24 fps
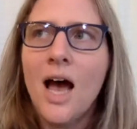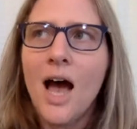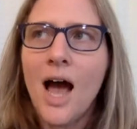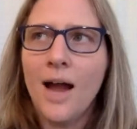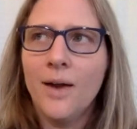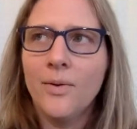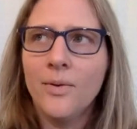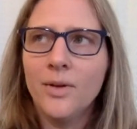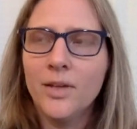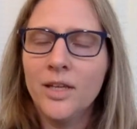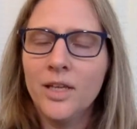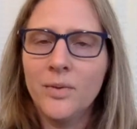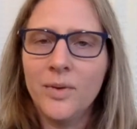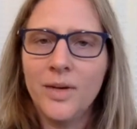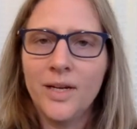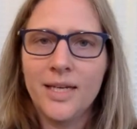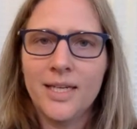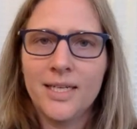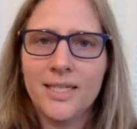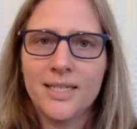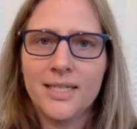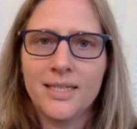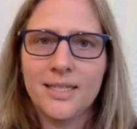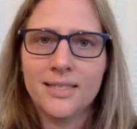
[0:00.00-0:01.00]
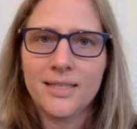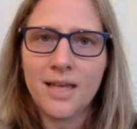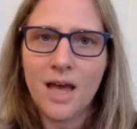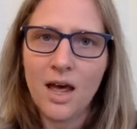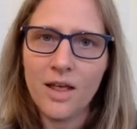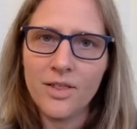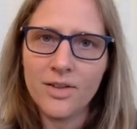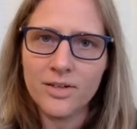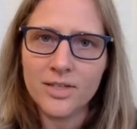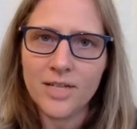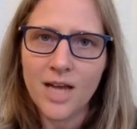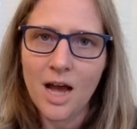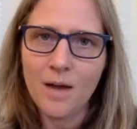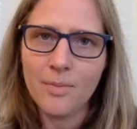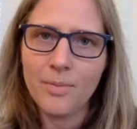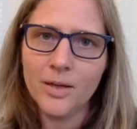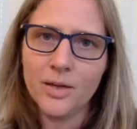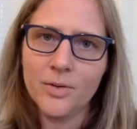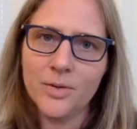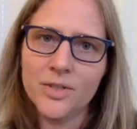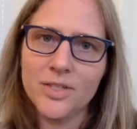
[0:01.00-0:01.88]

I really want to get to this other topic,